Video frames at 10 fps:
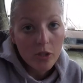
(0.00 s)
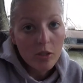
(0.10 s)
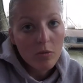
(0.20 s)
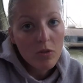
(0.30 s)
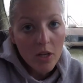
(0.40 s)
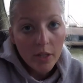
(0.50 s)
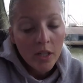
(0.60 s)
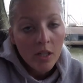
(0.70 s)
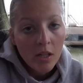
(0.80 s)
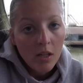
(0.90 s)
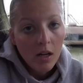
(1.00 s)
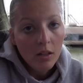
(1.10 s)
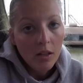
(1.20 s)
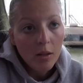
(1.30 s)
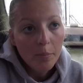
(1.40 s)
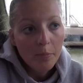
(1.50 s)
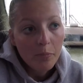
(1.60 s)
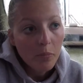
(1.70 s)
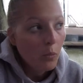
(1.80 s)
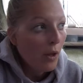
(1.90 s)
to use it
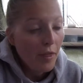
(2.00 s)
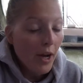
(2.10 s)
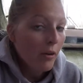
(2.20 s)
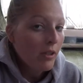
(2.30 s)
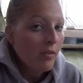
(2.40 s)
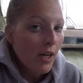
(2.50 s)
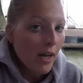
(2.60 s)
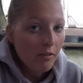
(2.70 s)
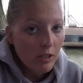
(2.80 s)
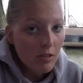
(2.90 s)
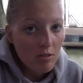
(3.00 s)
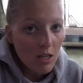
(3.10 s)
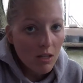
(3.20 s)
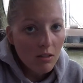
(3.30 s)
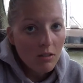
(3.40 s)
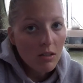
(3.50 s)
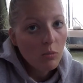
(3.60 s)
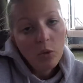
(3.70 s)
without even having to sand.